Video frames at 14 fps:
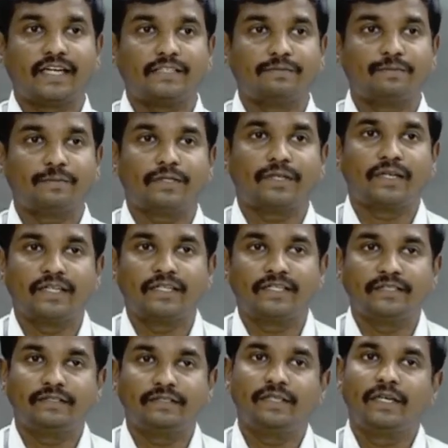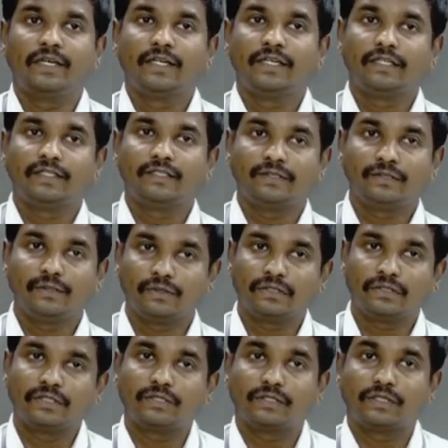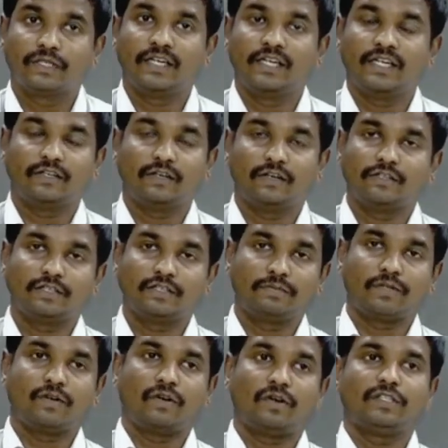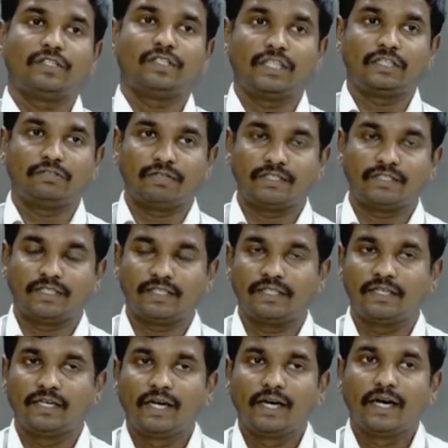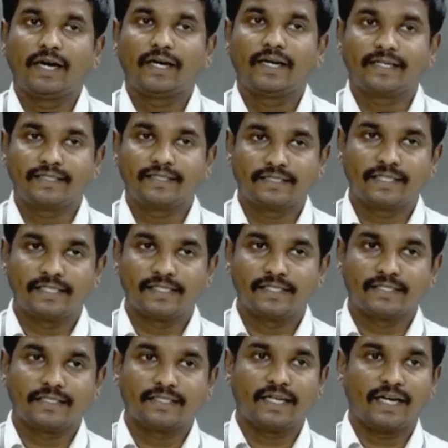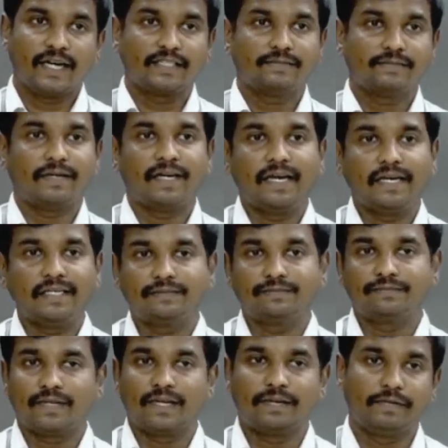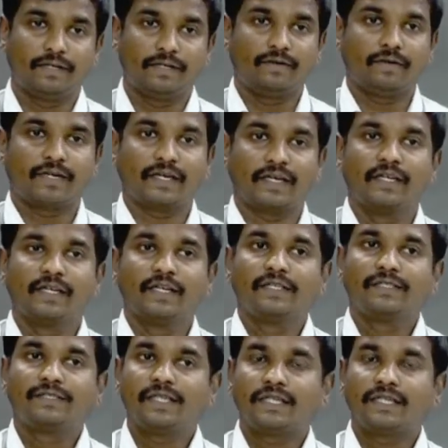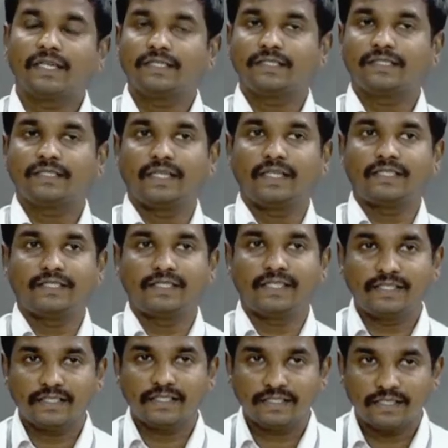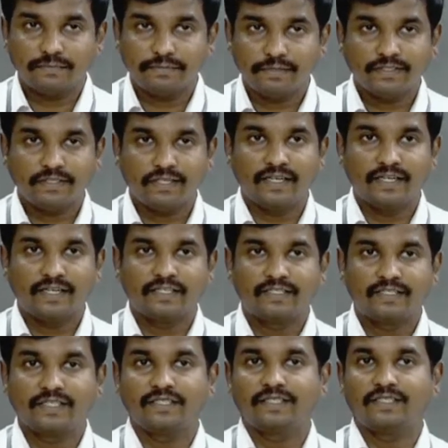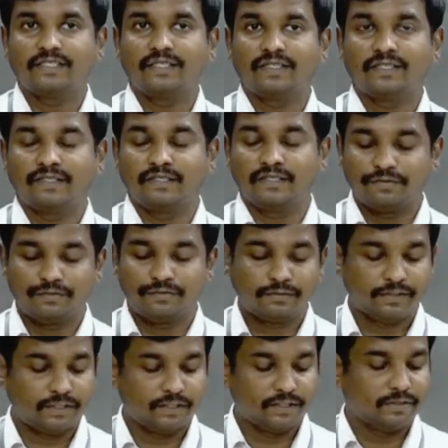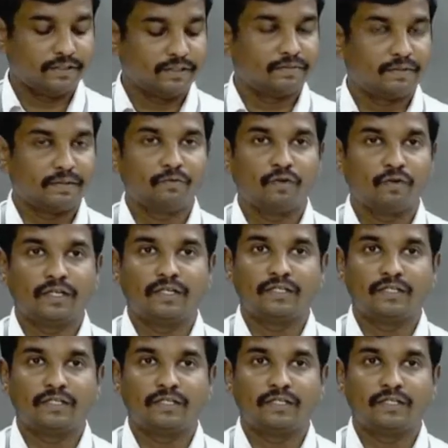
transport layers uses a concept called sequencing or exchanging as well as framing. Okay, exchanging the means like exchanging the information means from